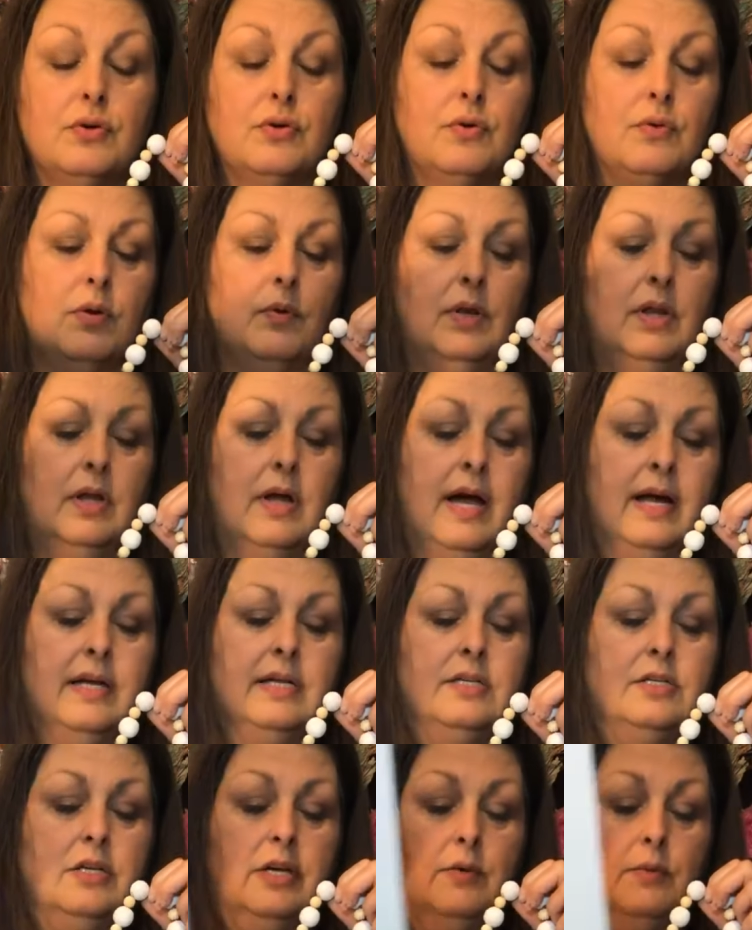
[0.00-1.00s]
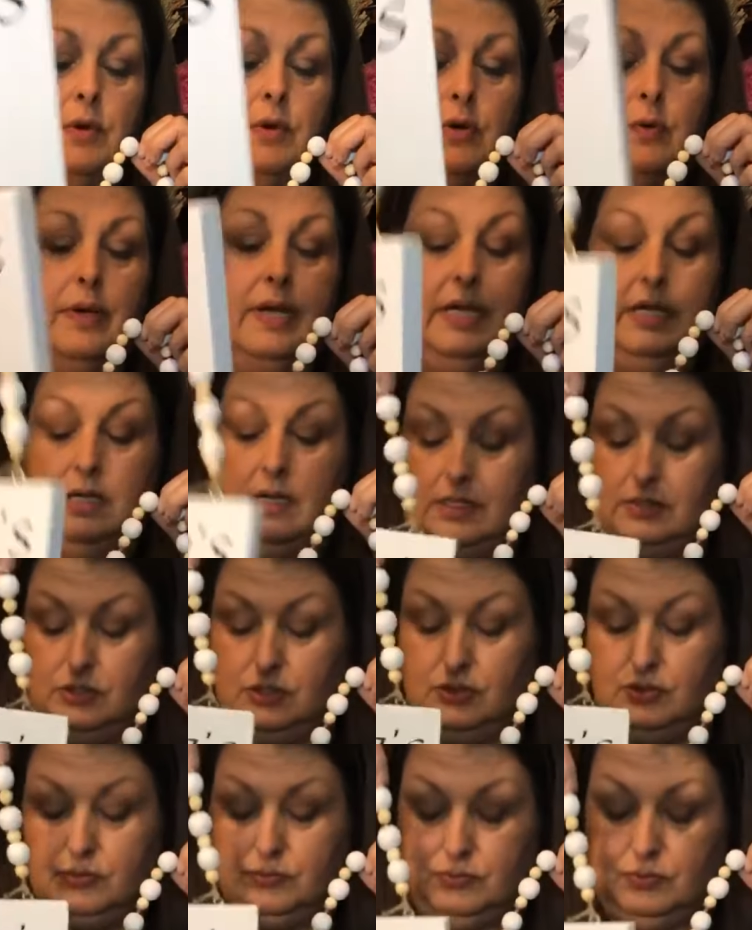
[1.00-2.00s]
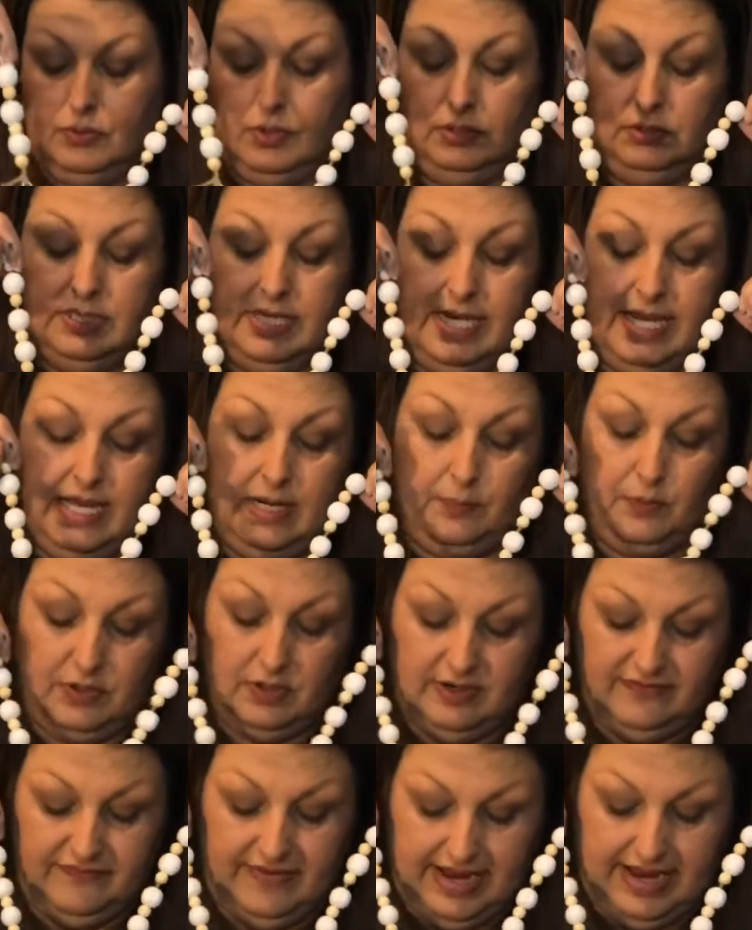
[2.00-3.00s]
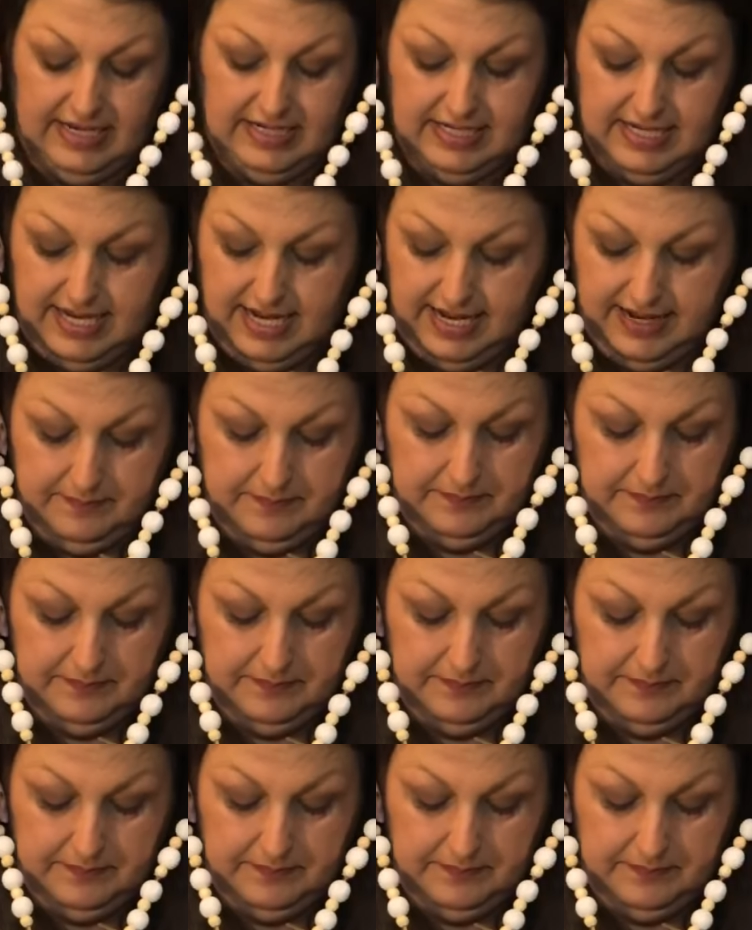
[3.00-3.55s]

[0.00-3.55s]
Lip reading: I'll do it here real quick. I'll scroll down. We're going to find a name.